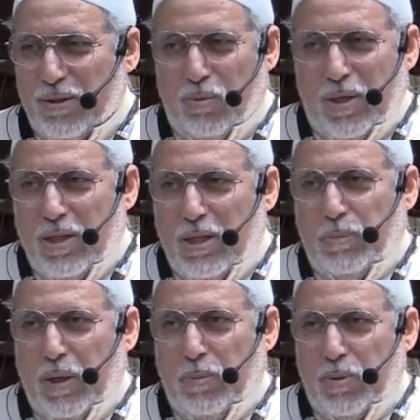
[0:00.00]
So what is
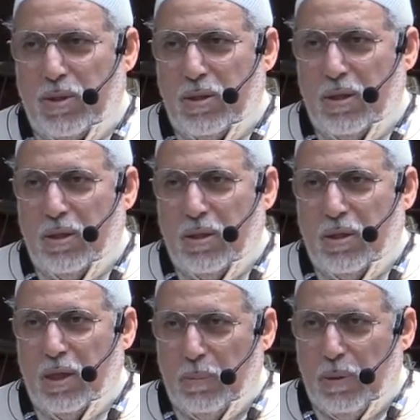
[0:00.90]
the purpose?
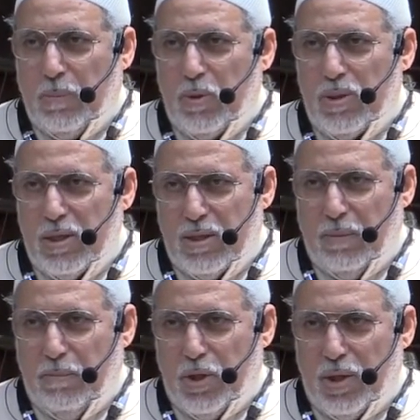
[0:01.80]
The purpose is
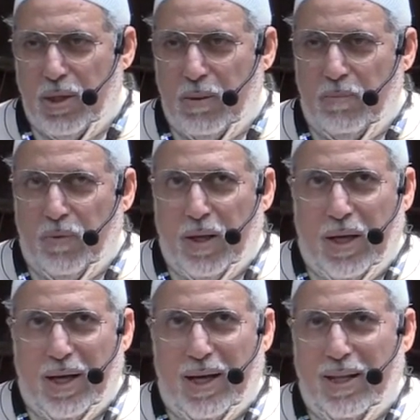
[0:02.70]
submission.
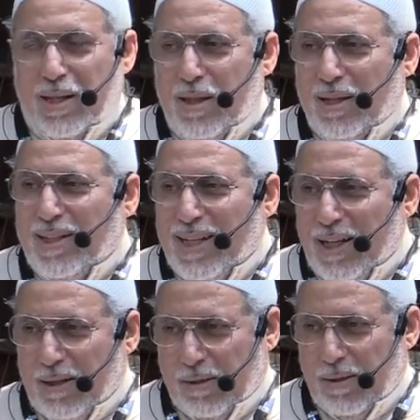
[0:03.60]
And the
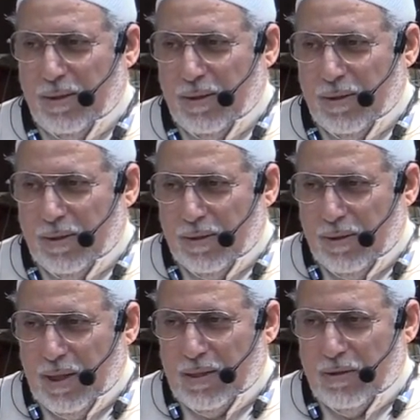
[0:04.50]
deal
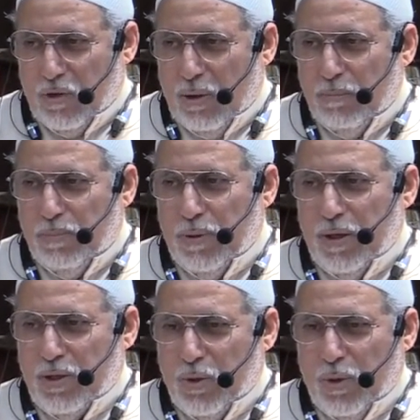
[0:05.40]
that Trump
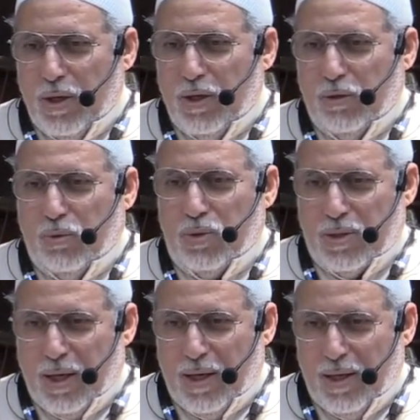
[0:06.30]
is going to
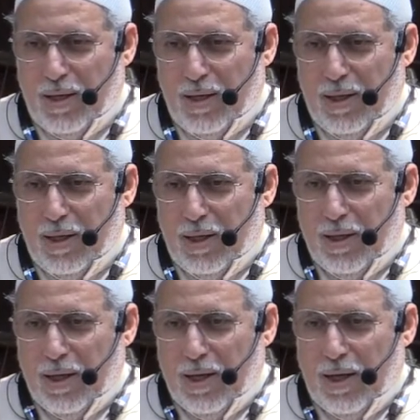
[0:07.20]
sign
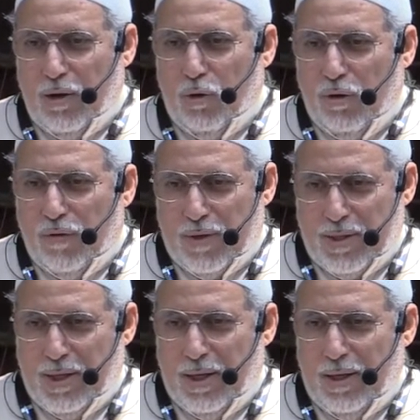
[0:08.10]
and
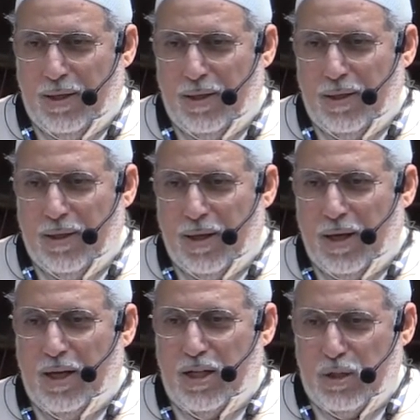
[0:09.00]
oversee
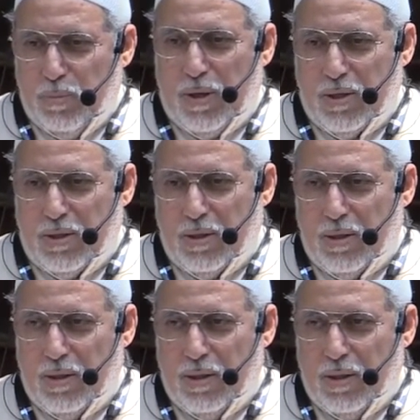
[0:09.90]
and
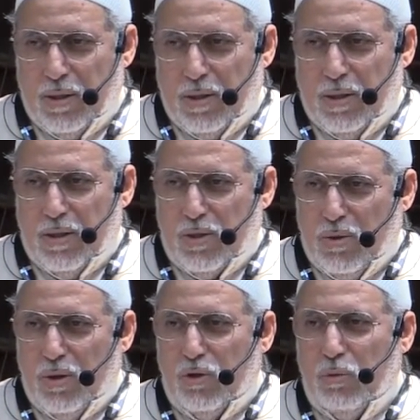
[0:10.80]
sponsor is
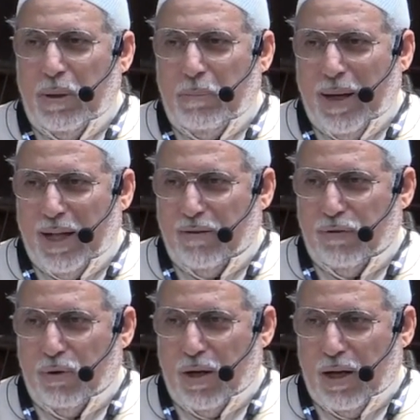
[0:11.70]
going to be bad
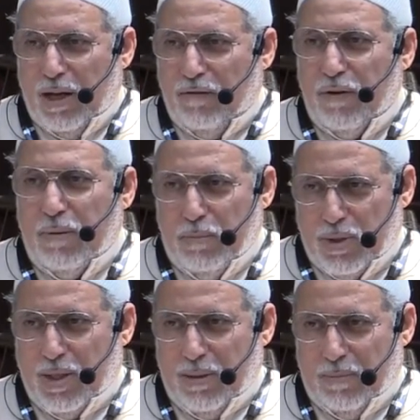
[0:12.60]
for every
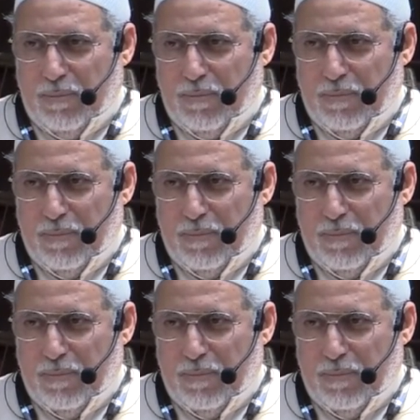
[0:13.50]
Muslim.